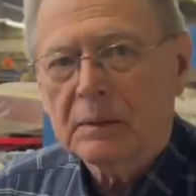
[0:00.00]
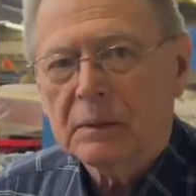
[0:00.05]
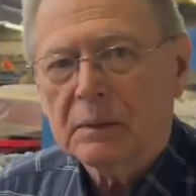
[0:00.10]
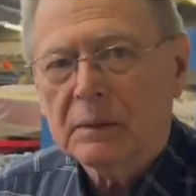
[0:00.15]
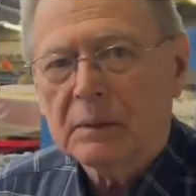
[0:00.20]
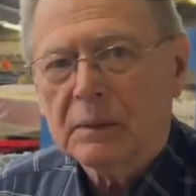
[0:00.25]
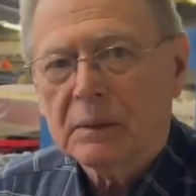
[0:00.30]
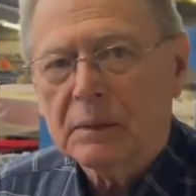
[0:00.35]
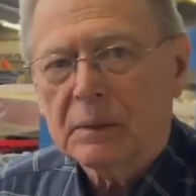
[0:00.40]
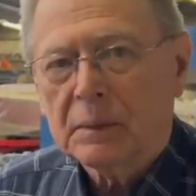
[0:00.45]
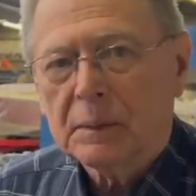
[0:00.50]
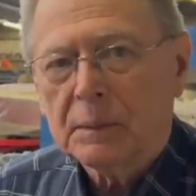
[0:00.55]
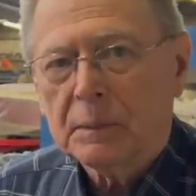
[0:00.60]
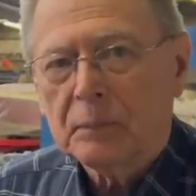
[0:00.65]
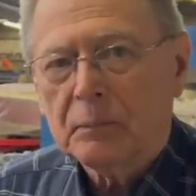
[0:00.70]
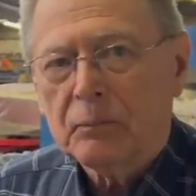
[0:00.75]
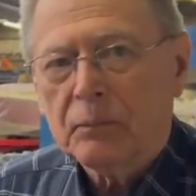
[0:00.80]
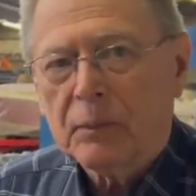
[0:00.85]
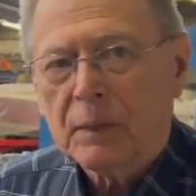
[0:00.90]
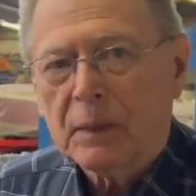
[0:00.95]
Miller and
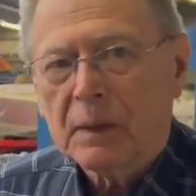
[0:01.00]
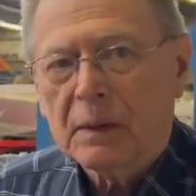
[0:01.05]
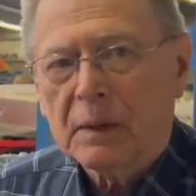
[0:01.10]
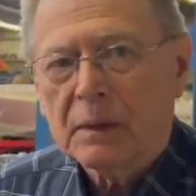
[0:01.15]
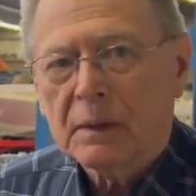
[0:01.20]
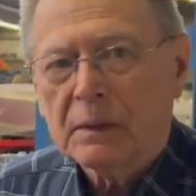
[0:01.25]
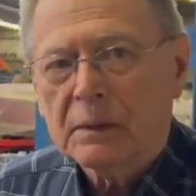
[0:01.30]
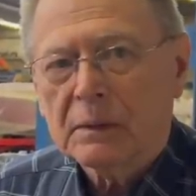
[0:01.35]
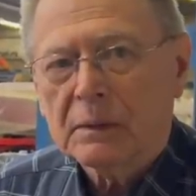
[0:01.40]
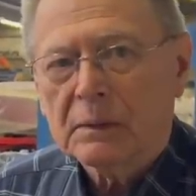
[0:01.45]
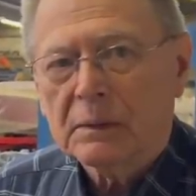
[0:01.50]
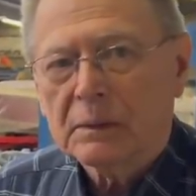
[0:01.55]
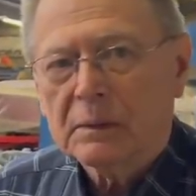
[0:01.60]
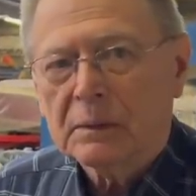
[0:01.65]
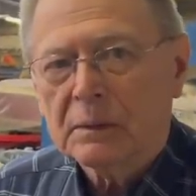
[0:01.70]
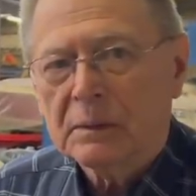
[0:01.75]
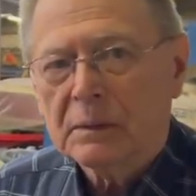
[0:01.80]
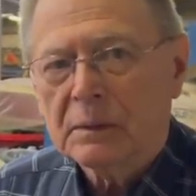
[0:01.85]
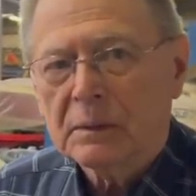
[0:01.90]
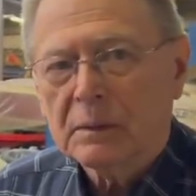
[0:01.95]
an Offenhauser
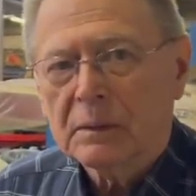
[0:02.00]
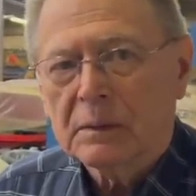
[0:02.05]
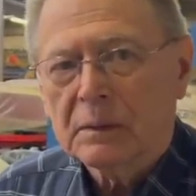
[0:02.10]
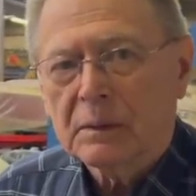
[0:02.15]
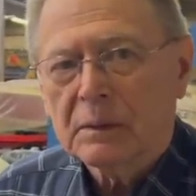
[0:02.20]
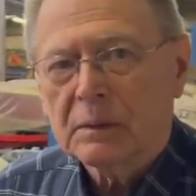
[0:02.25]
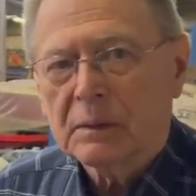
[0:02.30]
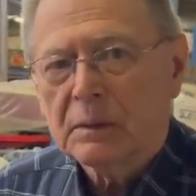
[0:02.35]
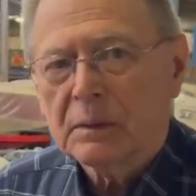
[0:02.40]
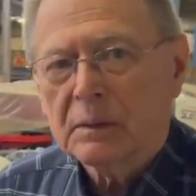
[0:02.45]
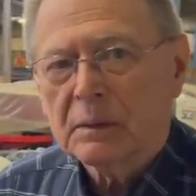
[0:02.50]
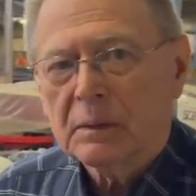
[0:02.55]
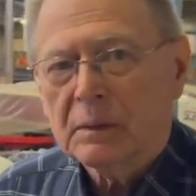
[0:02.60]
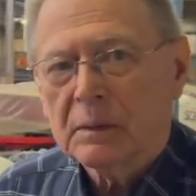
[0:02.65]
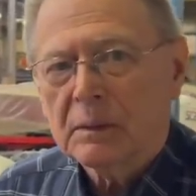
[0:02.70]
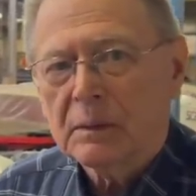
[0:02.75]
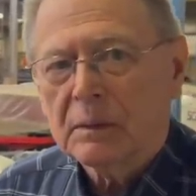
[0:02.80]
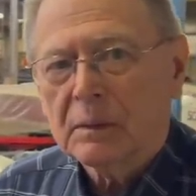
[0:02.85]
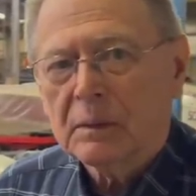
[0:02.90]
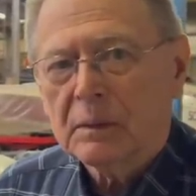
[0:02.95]
kind of
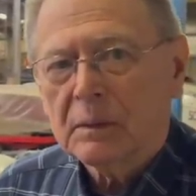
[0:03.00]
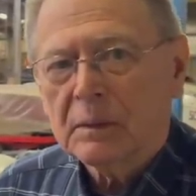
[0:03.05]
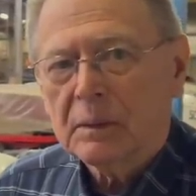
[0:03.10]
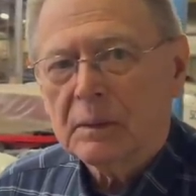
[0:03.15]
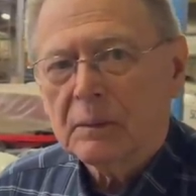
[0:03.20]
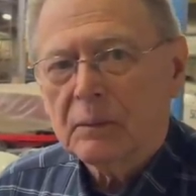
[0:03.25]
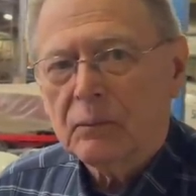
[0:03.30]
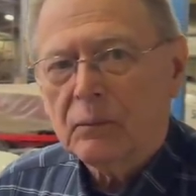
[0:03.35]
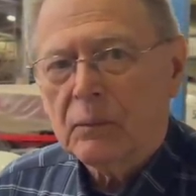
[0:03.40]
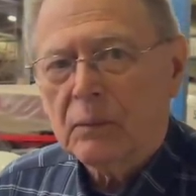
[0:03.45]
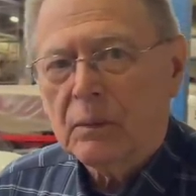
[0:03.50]
sound the same.